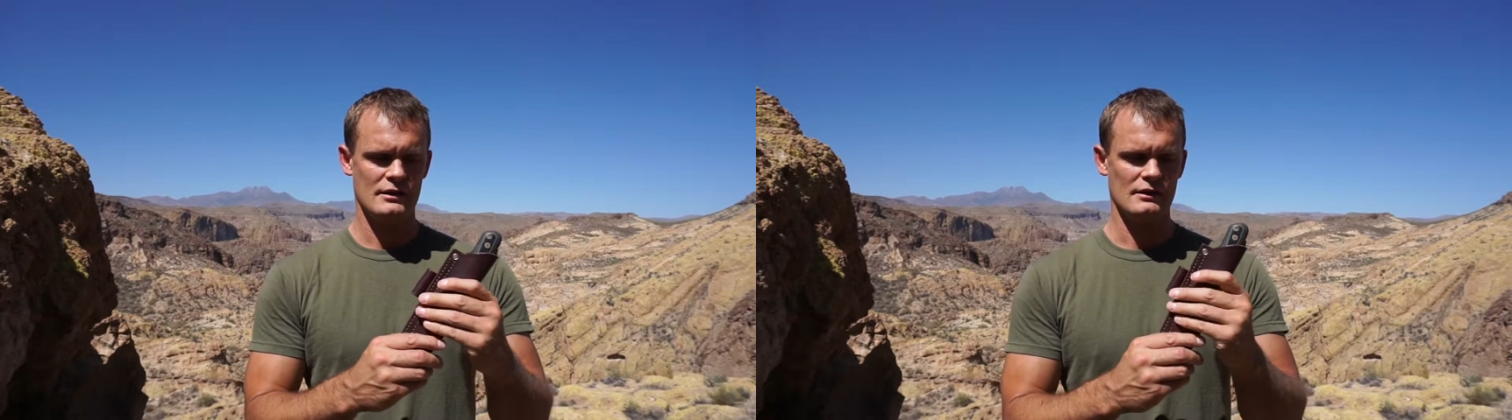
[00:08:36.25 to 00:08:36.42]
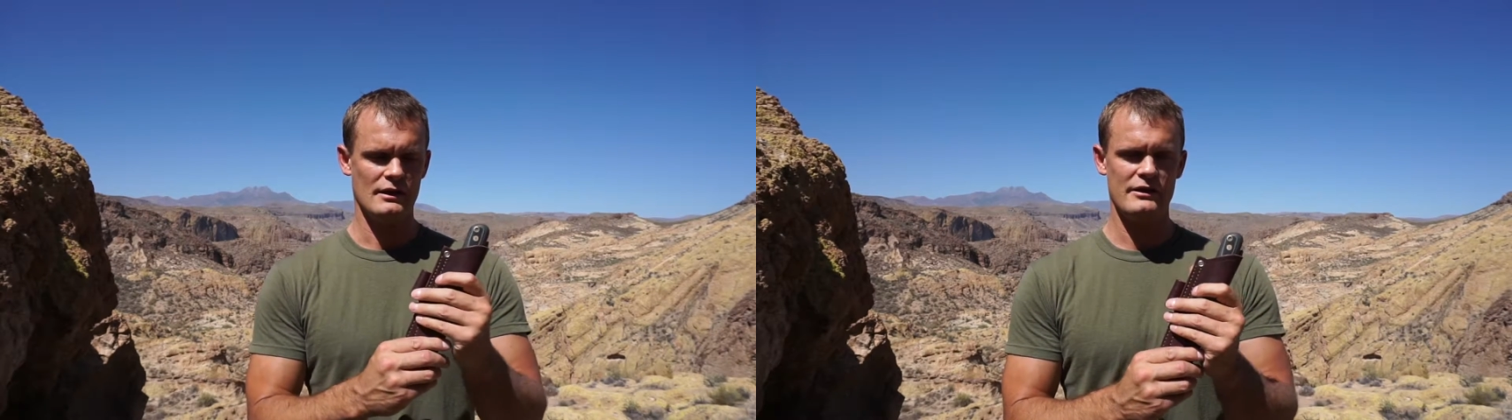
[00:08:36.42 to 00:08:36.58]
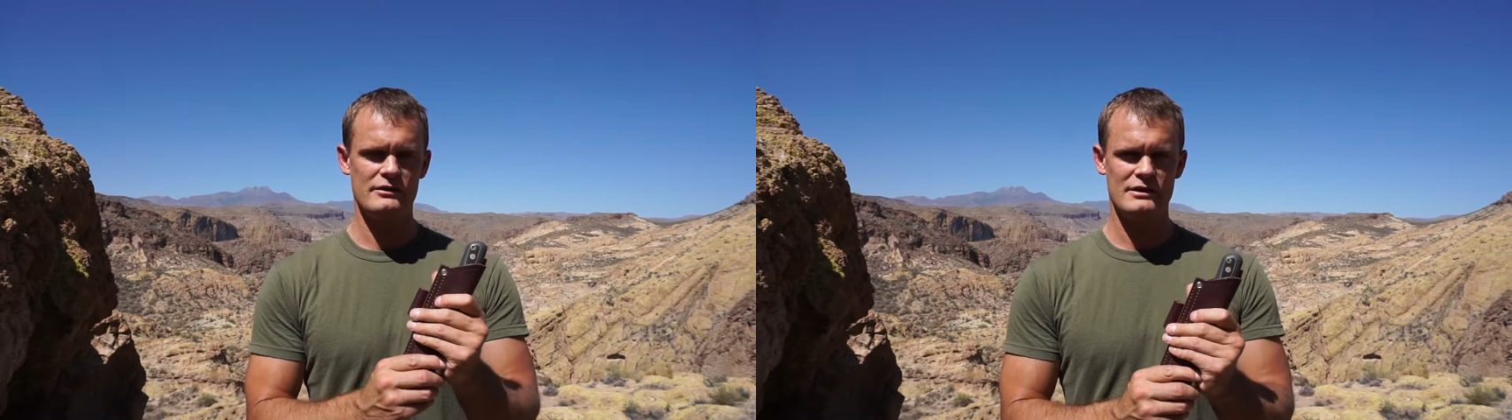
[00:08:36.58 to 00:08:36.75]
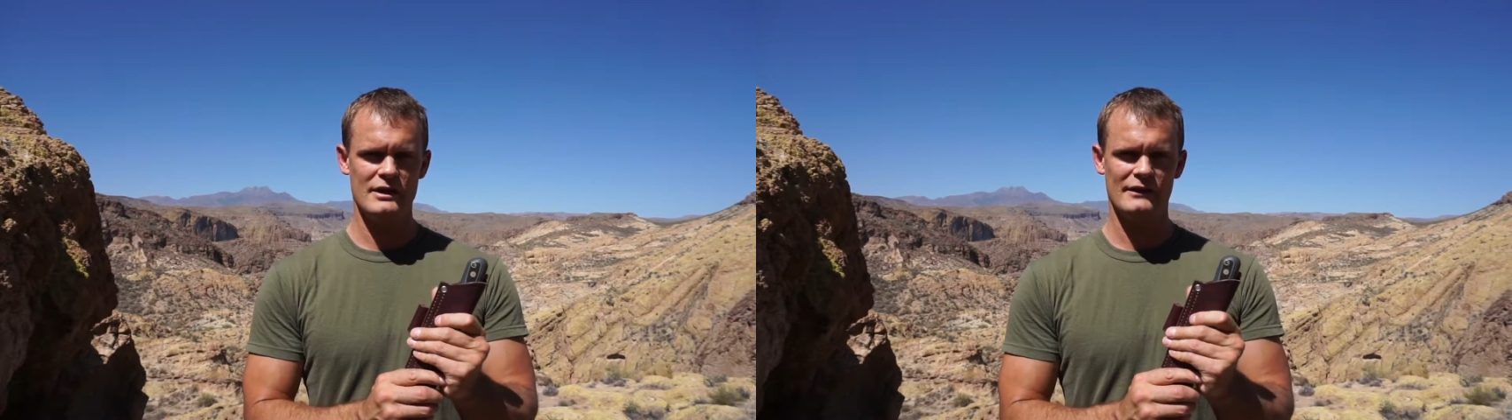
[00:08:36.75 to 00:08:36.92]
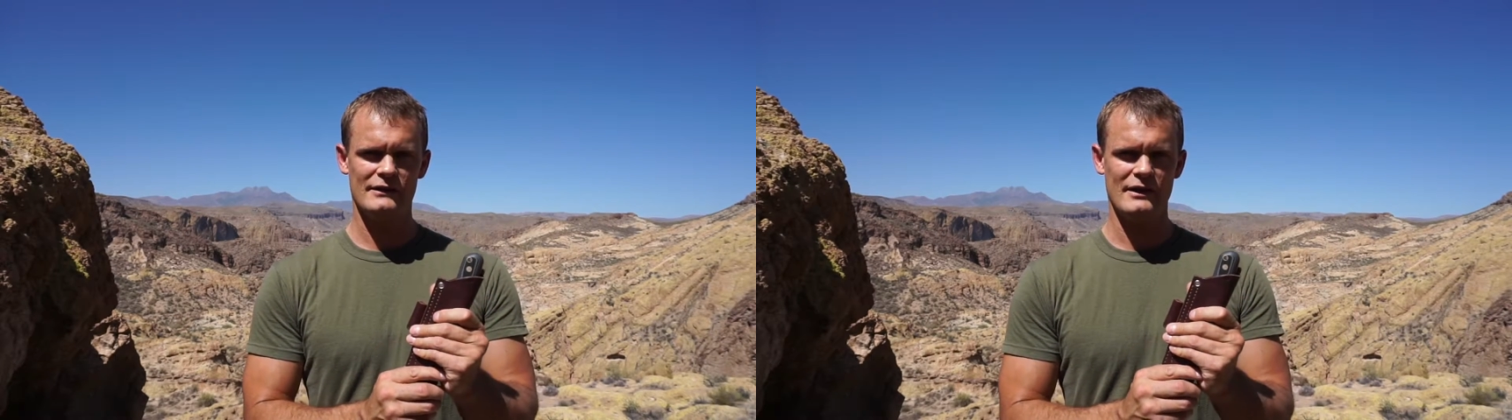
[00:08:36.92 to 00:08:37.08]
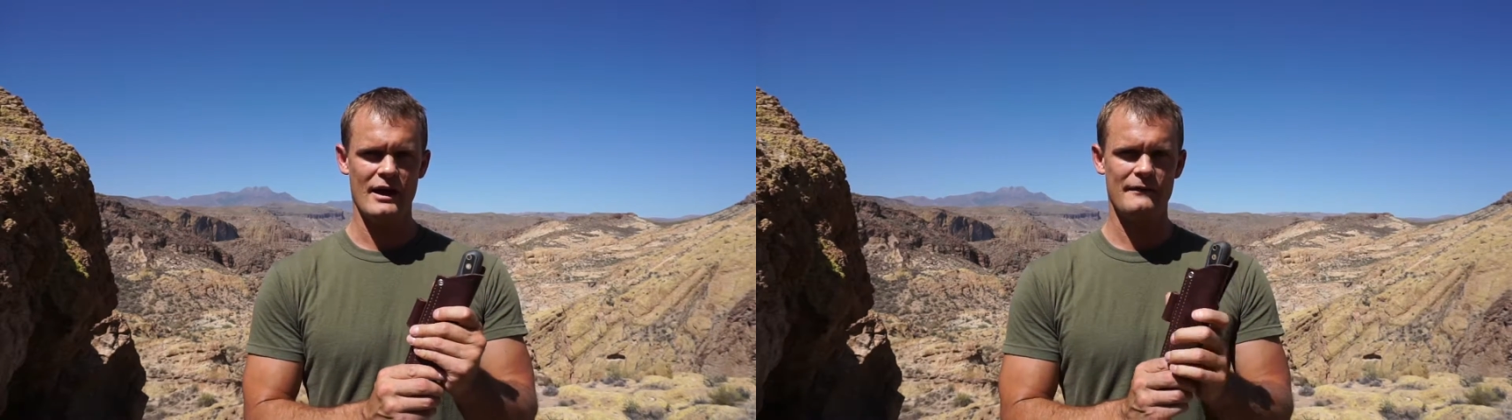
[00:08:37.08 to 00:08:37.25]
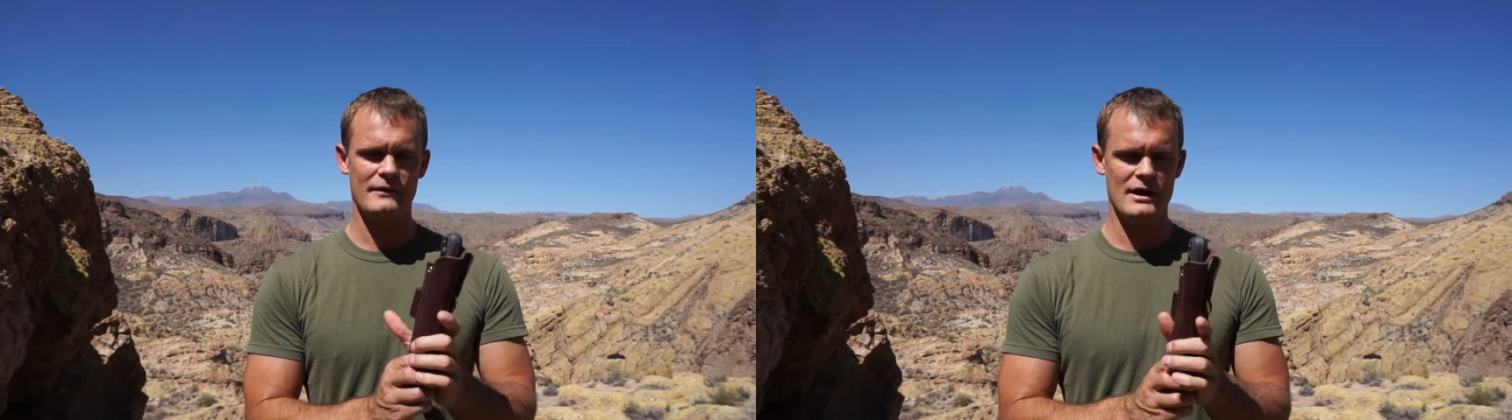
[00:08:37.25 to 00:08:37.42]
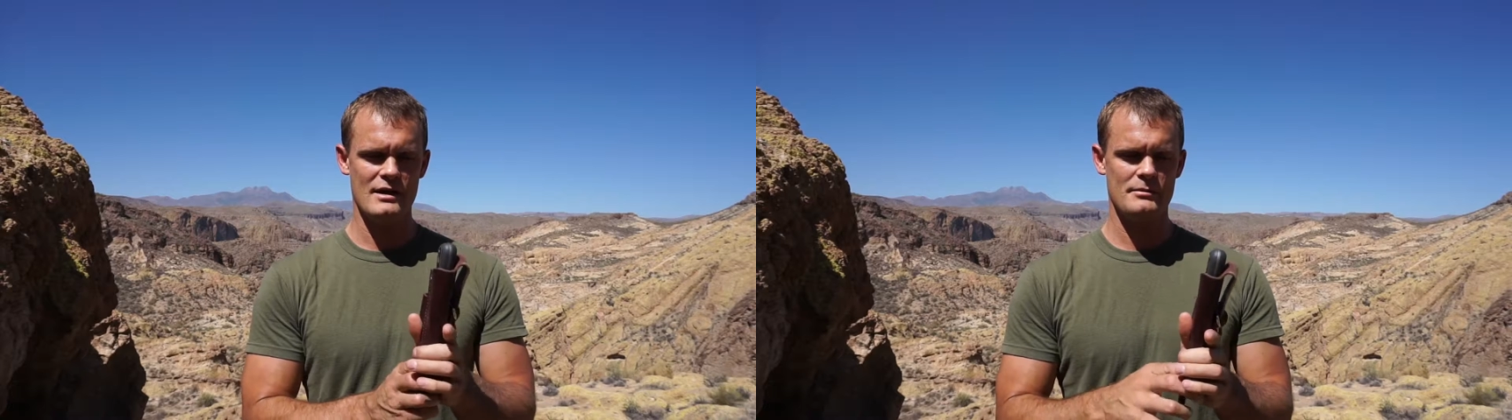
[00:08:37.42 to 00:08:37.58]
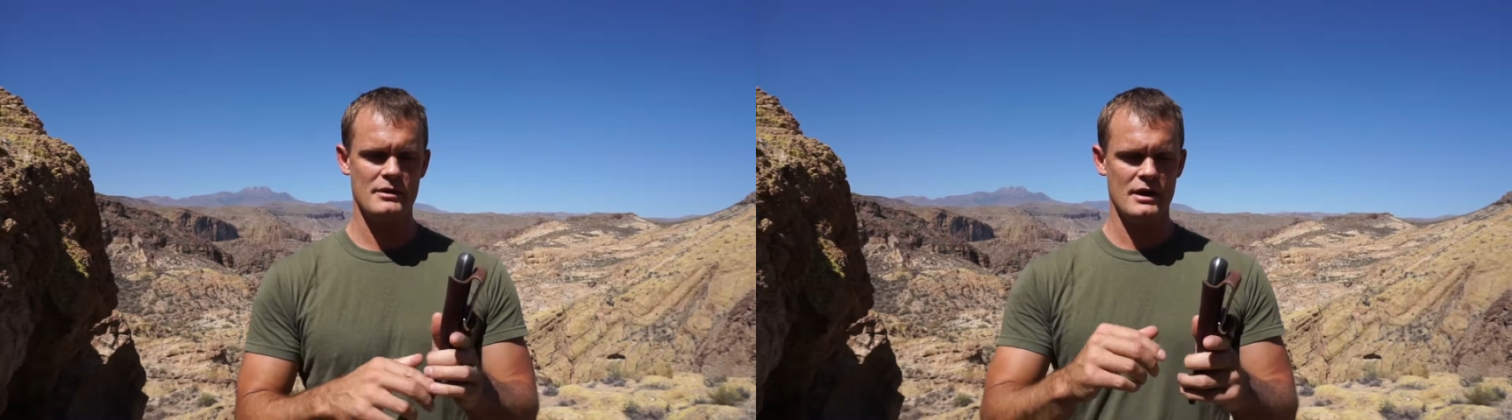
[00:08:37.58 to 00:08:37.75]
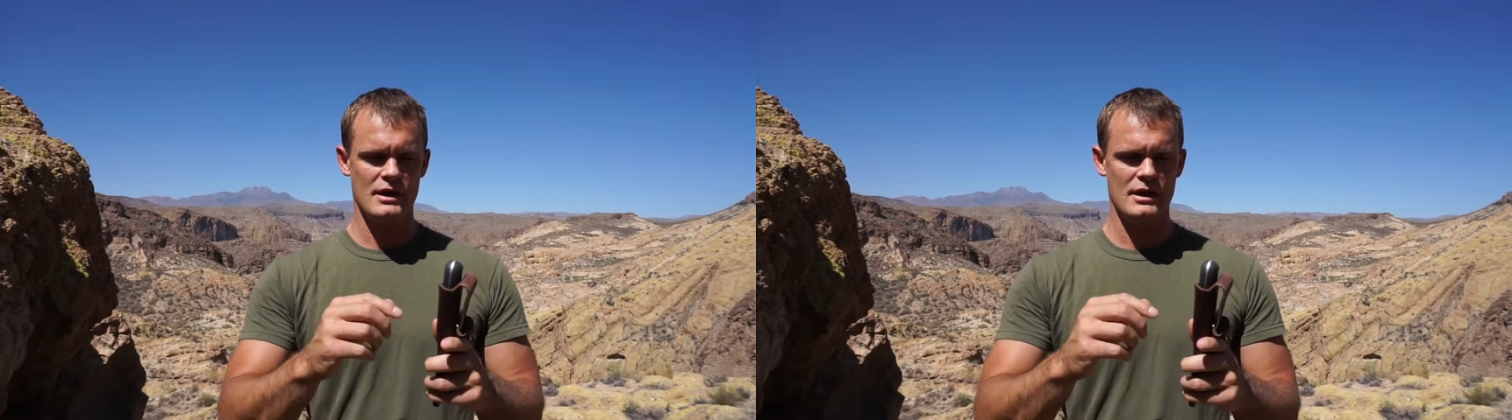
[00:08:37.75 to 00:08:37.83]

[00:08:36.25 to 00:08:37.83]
the leather does soften up,